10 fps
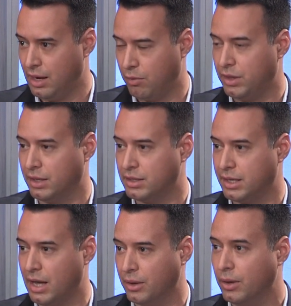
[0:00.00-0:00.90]
everything
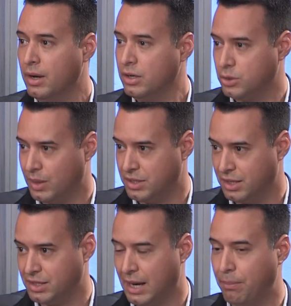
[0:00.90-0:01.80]
together. So as an
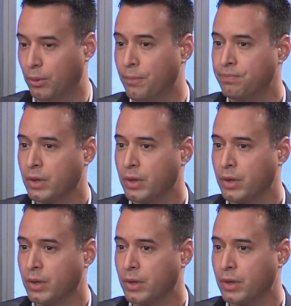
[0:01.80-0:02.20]
example,